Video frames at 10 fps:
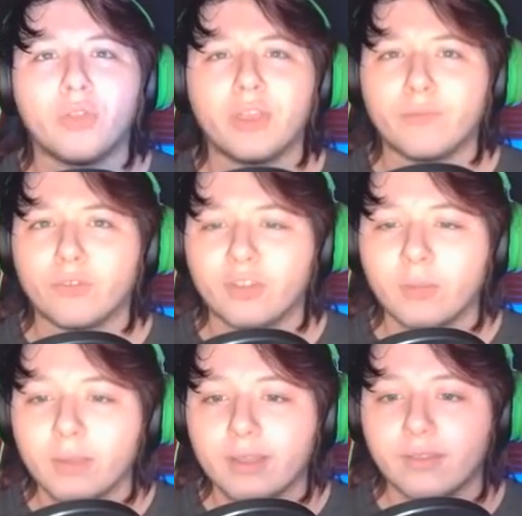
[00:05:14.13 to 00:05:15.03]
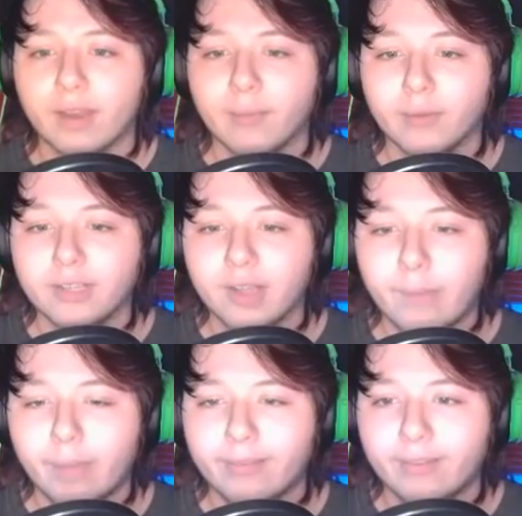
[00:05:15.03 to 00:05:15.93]
For some reason, every time
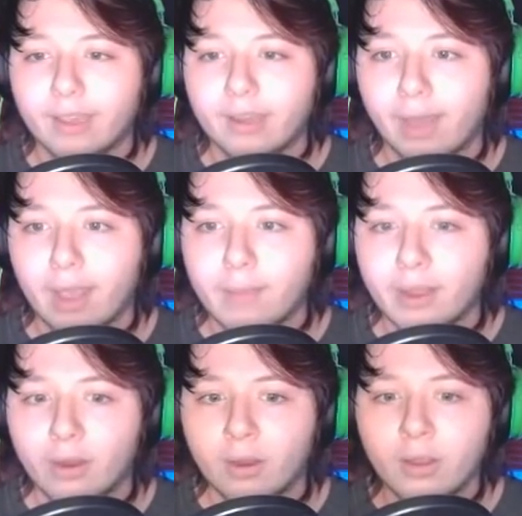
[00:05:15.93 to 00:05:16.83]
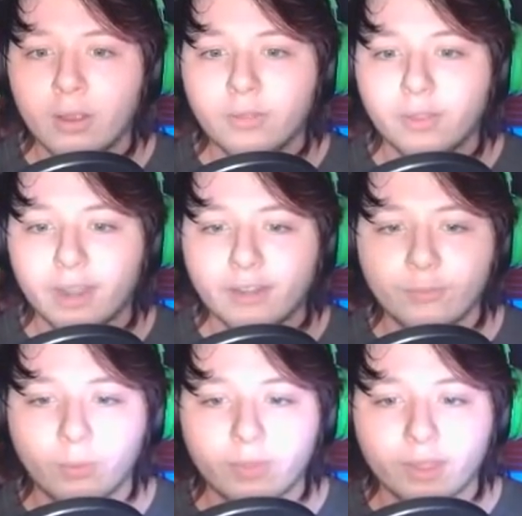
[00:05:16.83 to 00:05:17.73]
I say Nightmare, the next
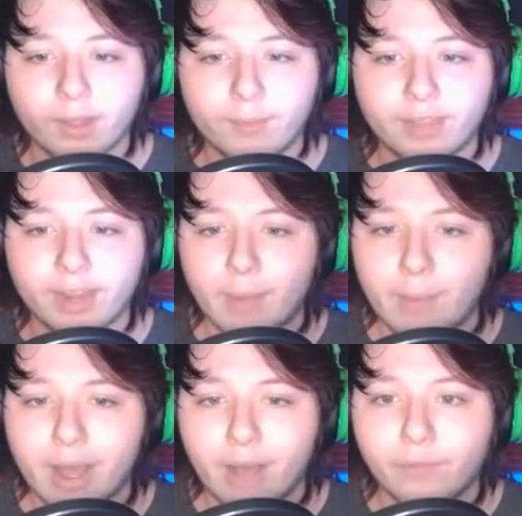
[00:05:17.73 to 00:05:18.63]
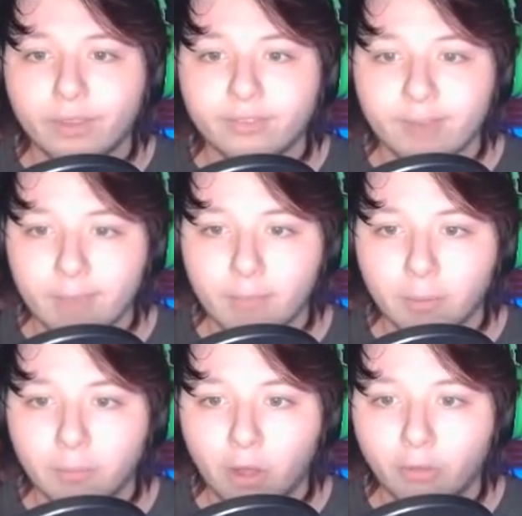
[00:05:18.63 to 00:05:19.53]
word that comes out of my mouth is Nightmare
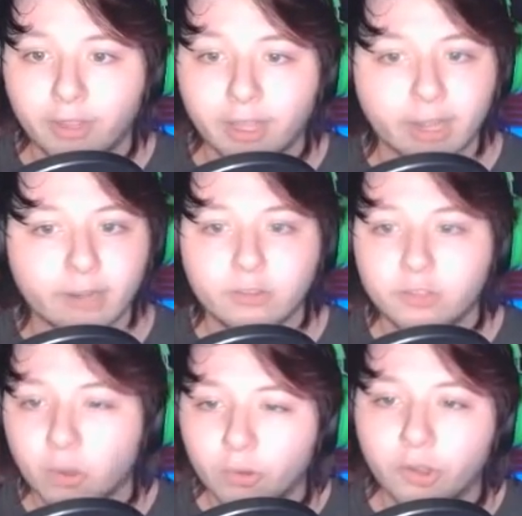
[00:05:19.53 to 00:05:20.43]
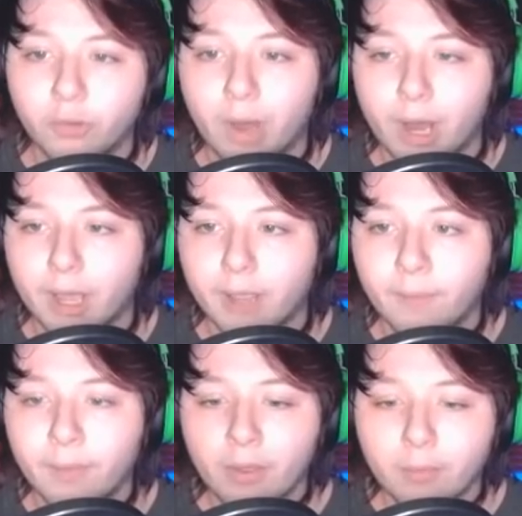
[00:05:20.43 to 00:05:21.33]
Baldi, and I don't know why,
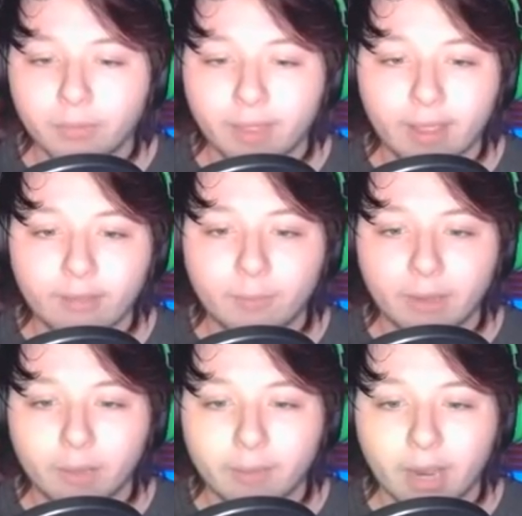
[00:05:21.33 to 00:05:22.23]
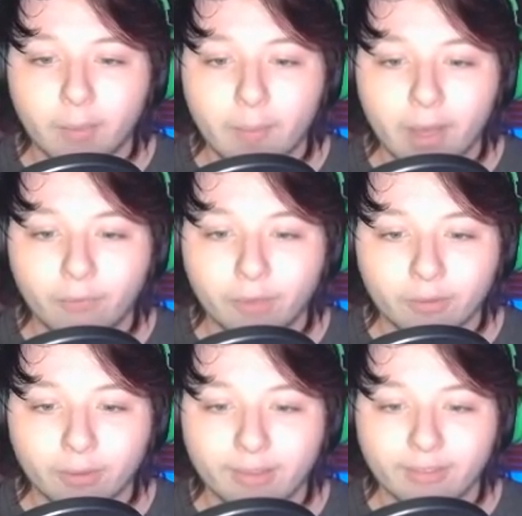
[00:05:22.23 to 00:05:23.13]
but that has been coming out of my mouth like
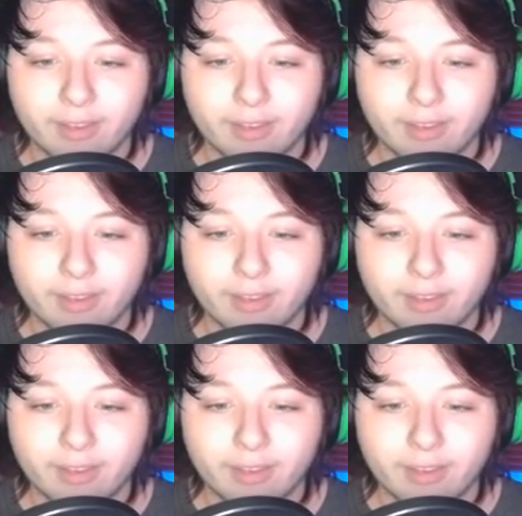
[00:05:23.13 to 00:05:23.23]
crazy.